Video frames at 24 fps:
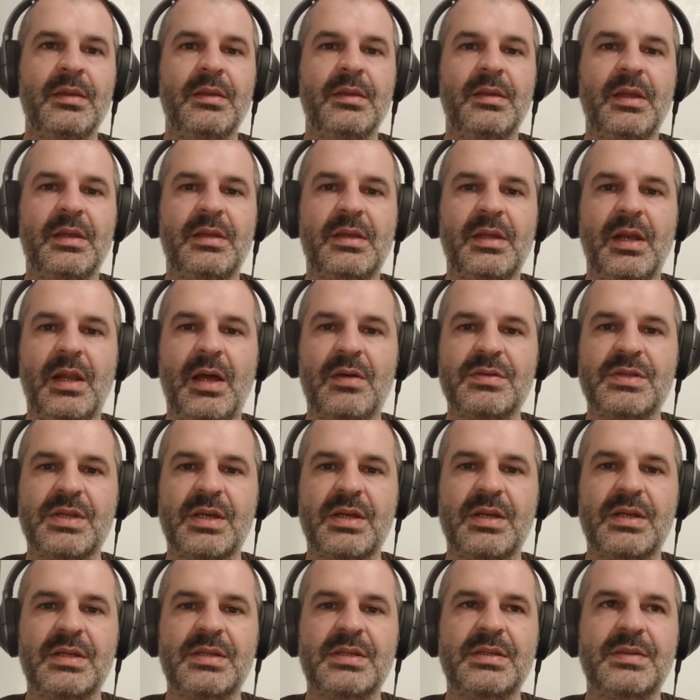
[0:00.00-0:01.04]
that allows
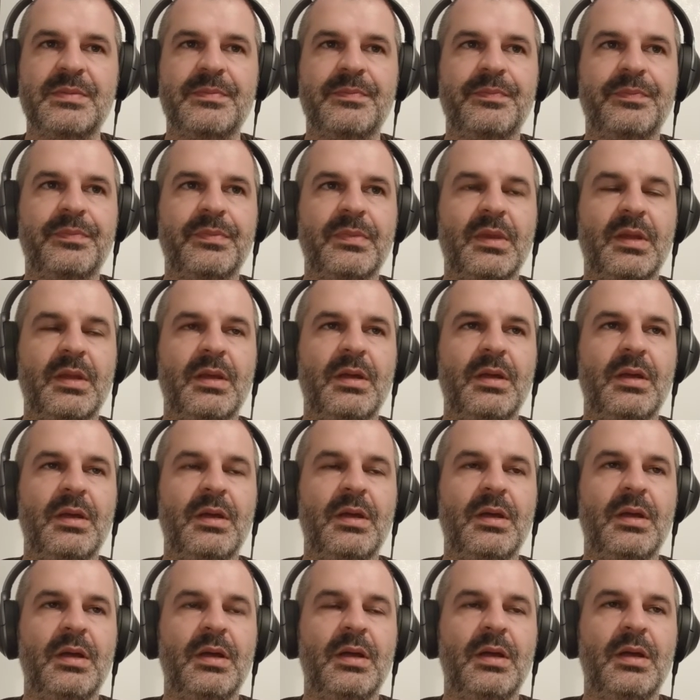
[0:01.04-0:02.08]
us
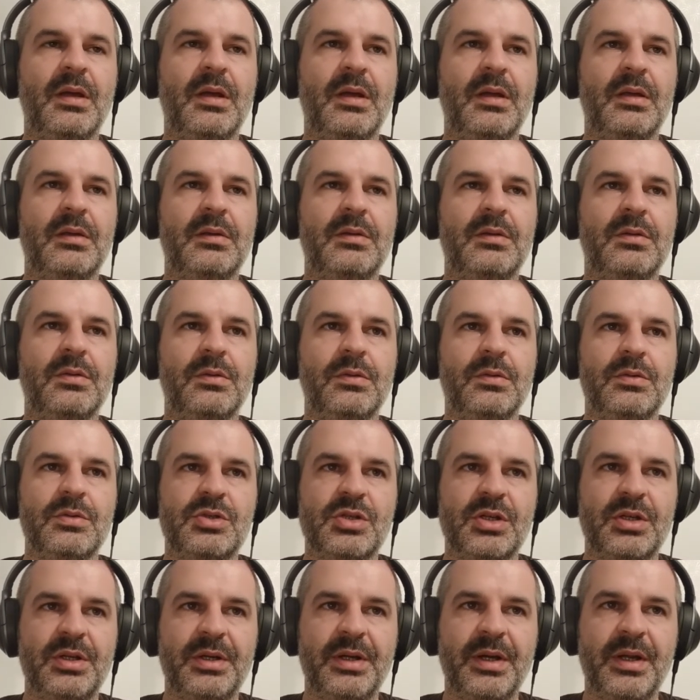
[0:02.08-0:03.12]
to
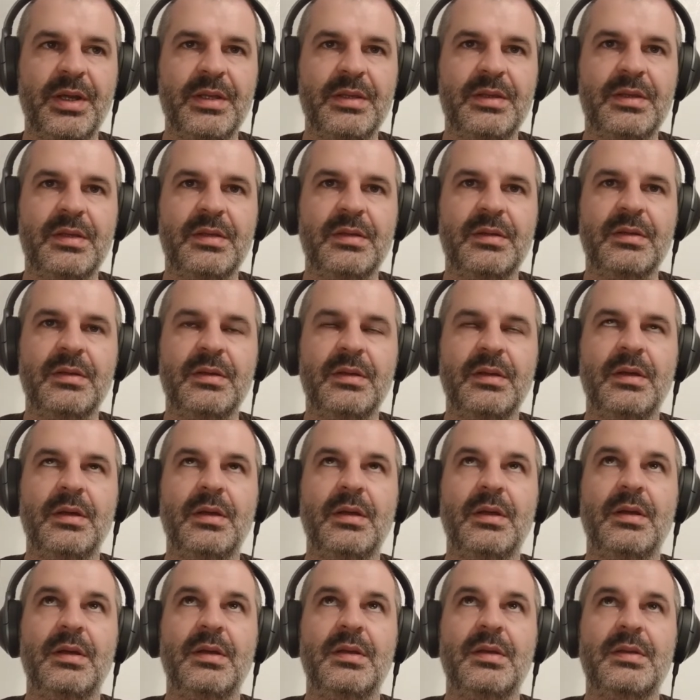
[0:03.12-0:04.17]
generate
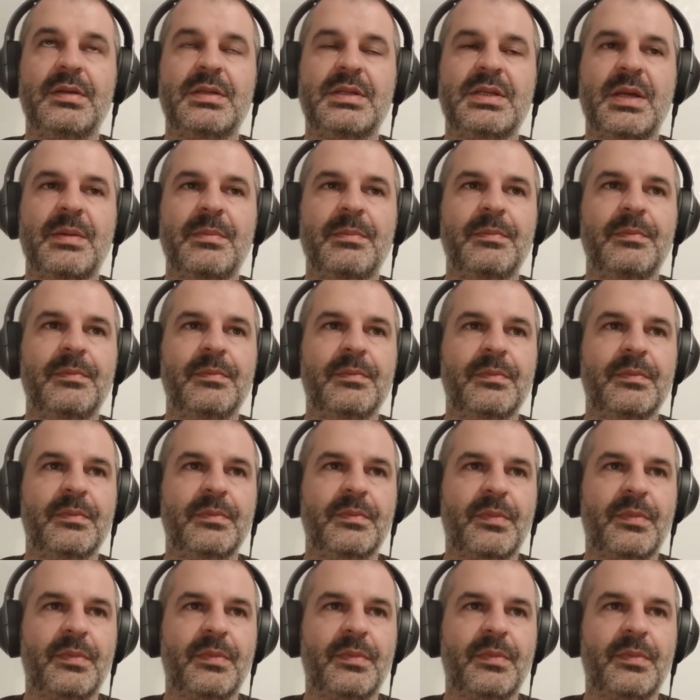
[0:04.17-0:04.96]
some